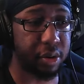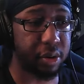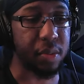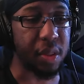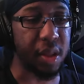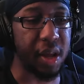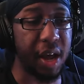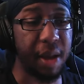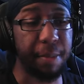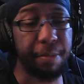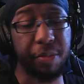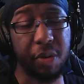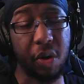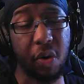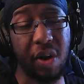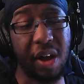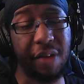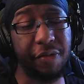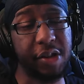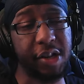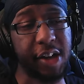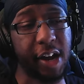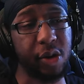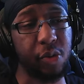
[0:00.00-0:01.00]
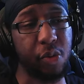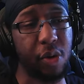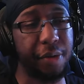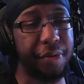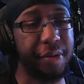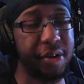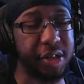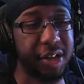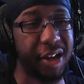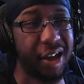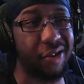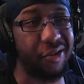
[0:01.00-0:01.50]
Yeah, don't have Decides Will on
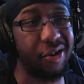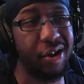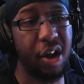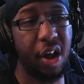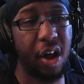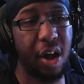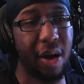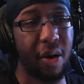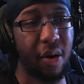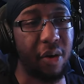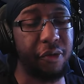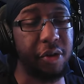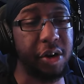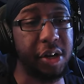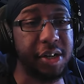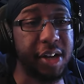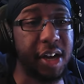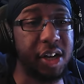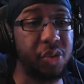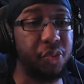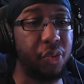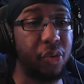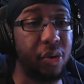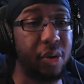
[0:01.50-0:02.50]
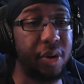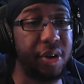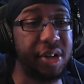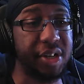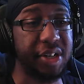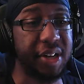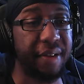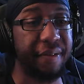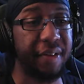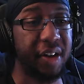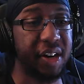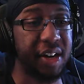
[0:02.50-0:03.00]
this account. However, Decides Will is
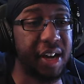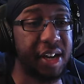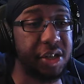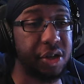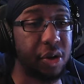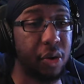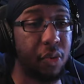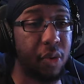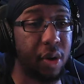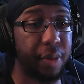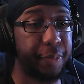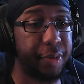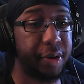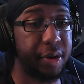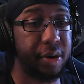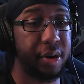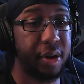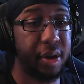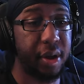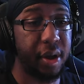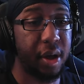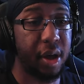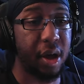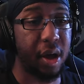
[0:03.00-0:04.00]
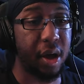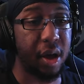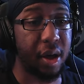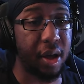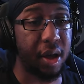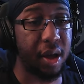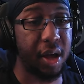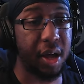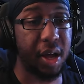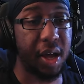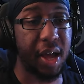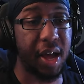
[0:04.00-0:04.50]
a fantastic weapon.
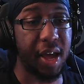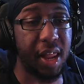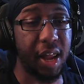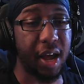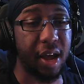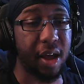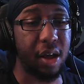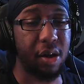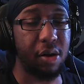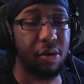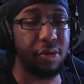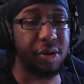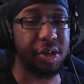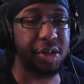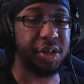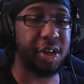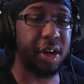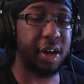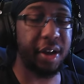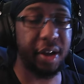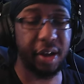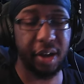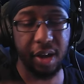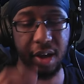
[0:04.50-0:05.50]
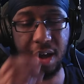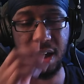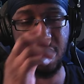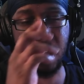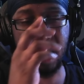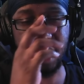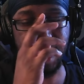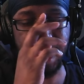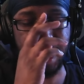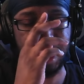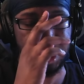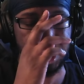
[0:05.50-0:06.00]
Like I always say,
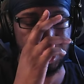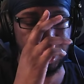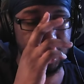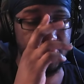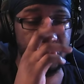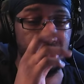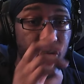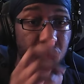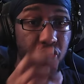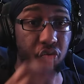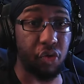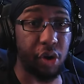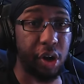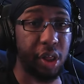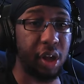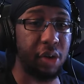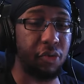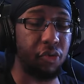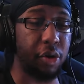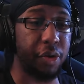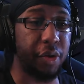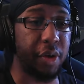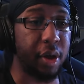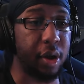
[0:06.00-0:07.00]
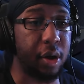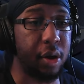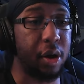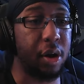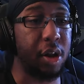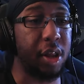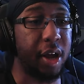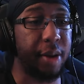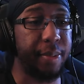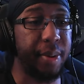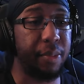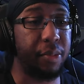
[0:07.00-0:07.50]
it's just really, really good. A
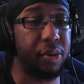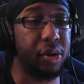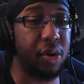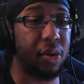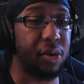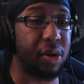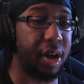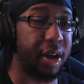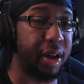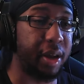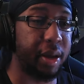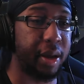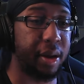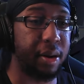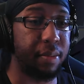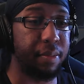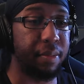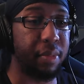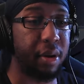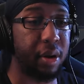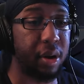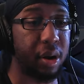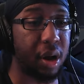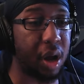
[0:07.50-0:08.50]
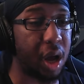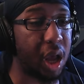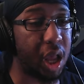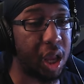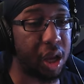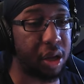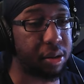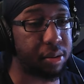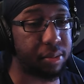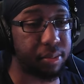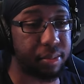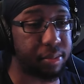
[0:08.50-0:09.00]
lot of people don't like it, but
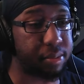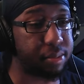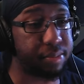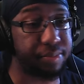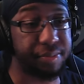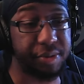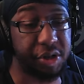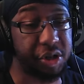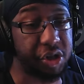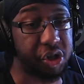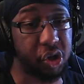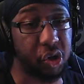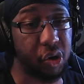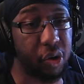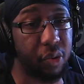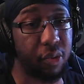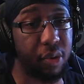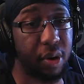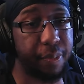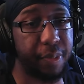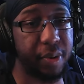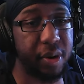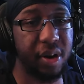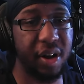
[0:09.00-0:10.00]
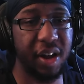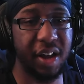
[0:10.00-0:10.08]
it's just a good weapon.